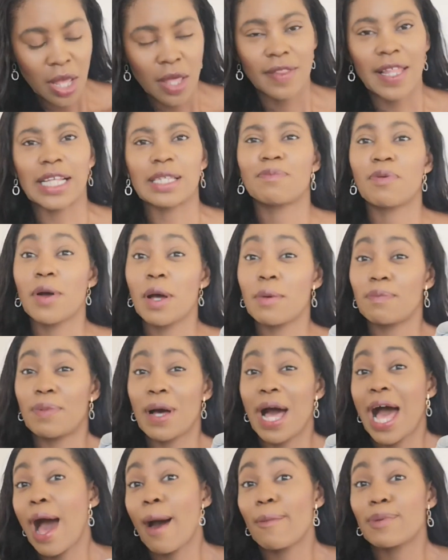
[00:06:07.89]
That's
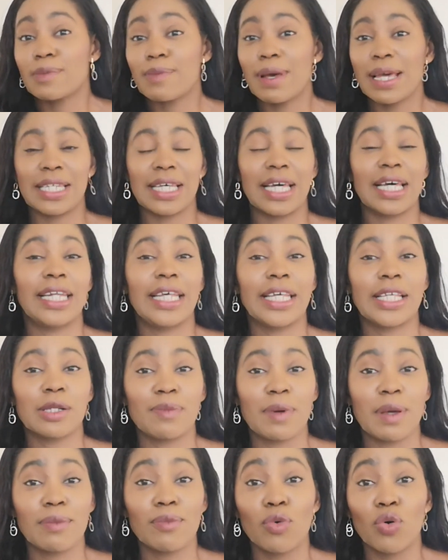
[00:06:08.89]
perhaps made it a little
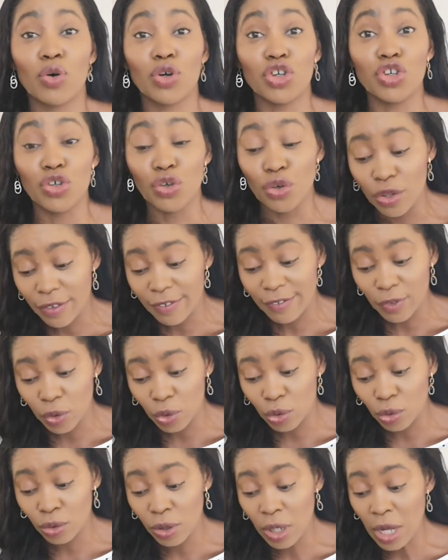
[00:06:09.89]
bit more
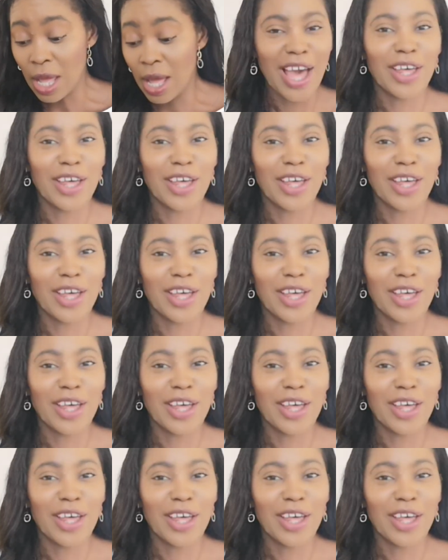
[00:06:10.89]
youthful.